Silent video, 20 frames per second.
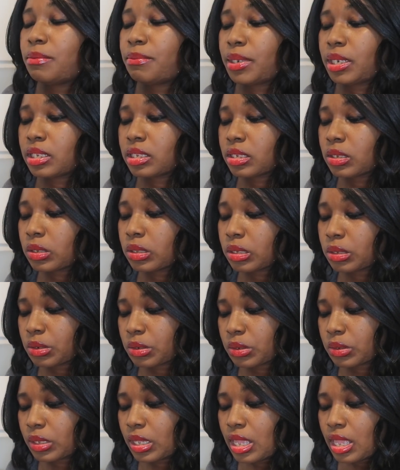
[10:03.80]
them being so
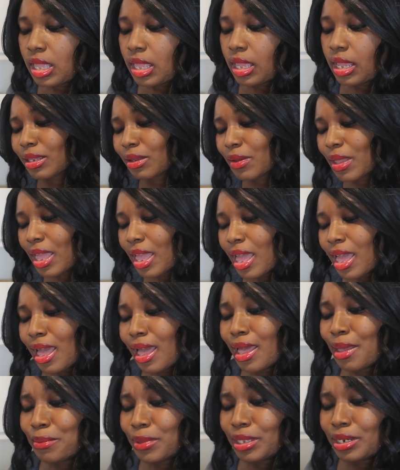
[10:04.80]
little. So
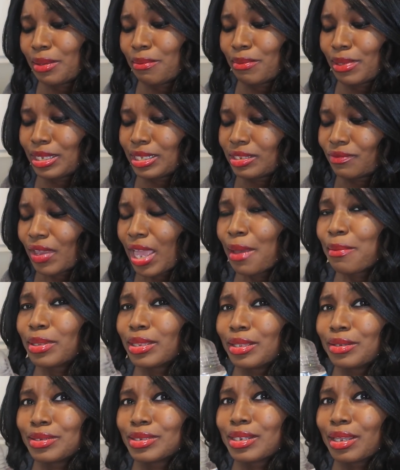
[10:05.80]
I'm gonna miss
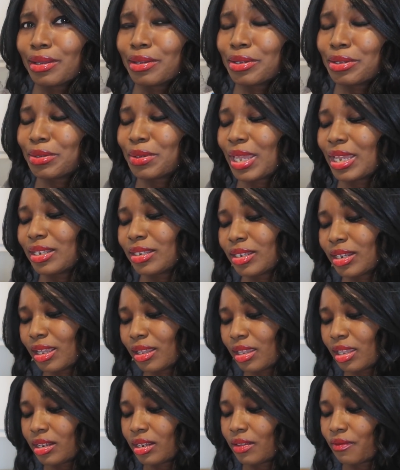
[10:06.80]
Fabuloso,
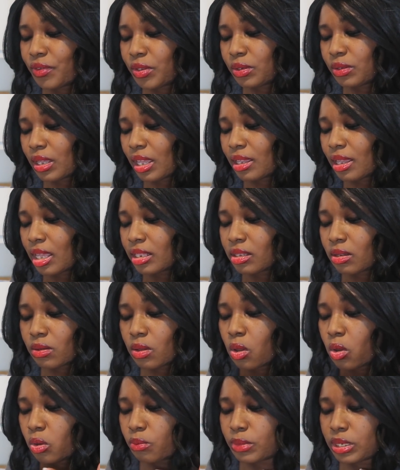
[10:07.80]
and if you
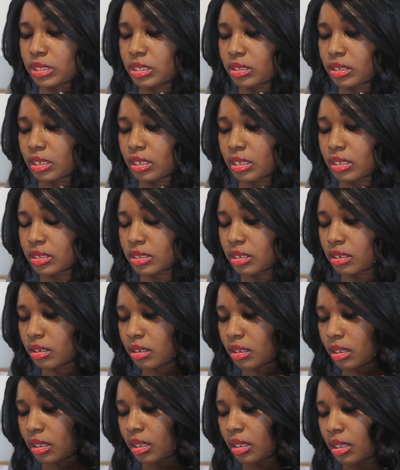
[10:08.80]
don't hold me to
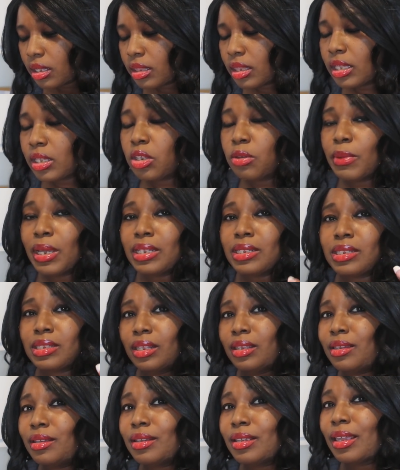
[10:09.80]
this, like, you might
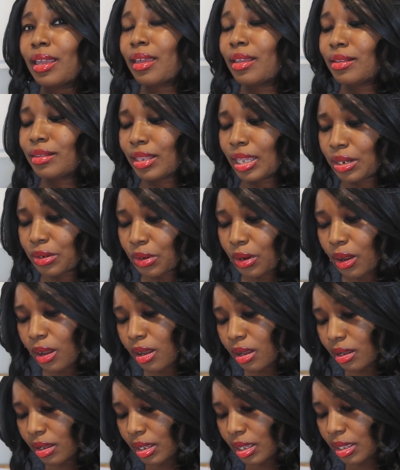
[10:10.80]
see it again later
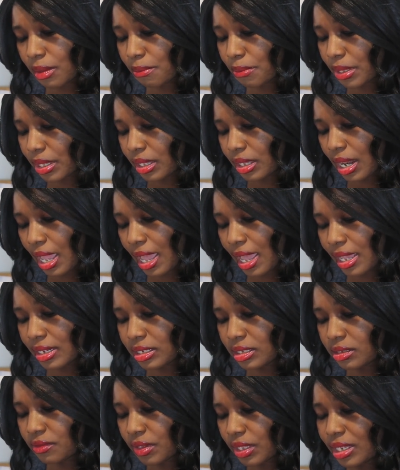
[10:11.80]
on, but
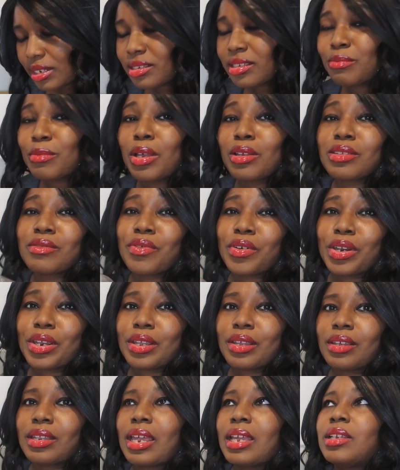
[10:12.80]
it smells very
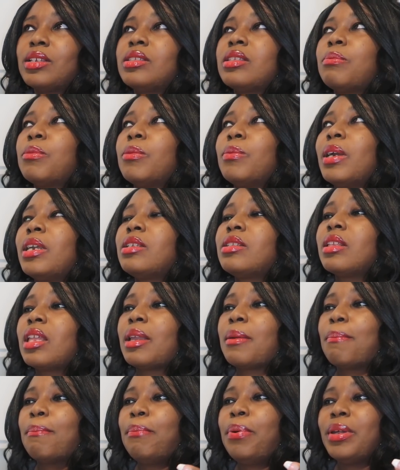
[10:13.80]
good. I used to like
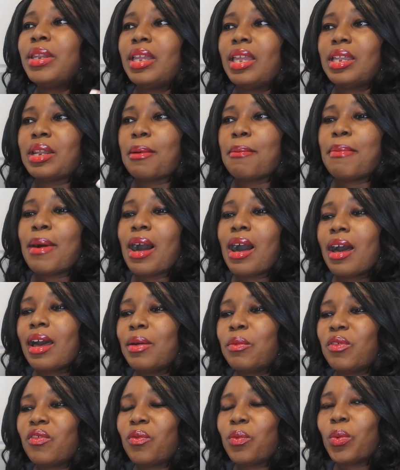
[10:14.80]
put it in a
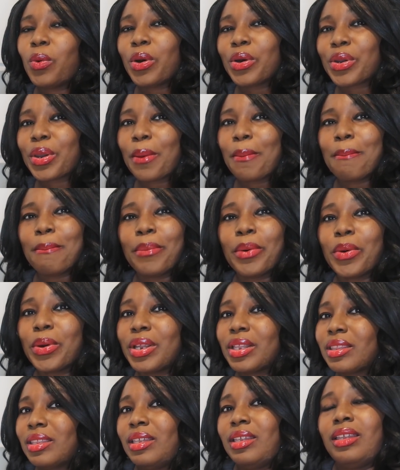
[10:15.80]
pot with water and
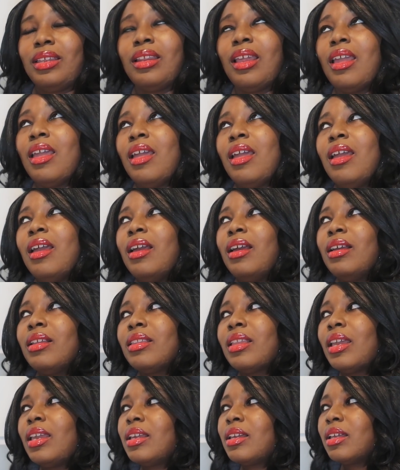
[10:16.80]
boil it.
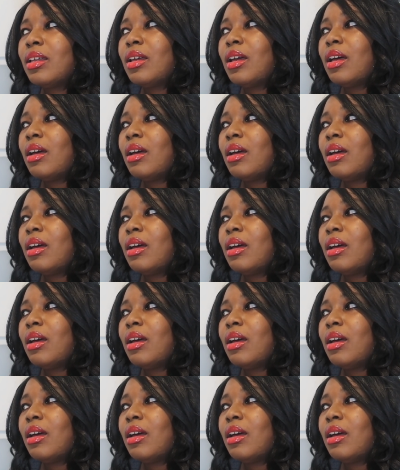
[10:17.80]
Like